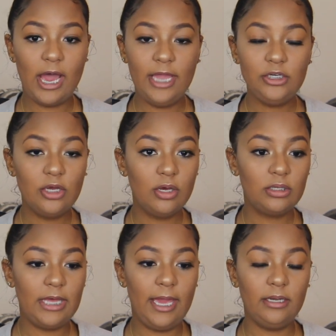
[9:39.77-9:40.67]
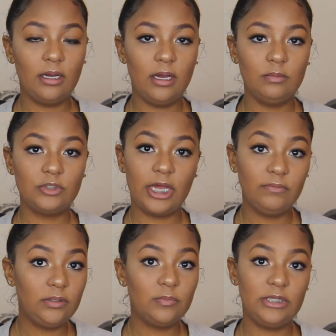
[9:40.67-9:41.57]
I know that
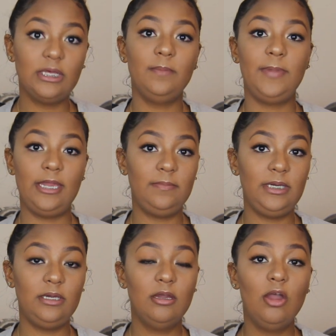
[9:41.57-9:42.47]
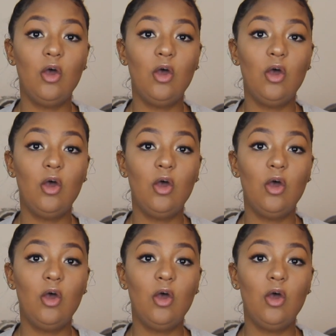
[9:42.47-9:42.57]
traveling with a baby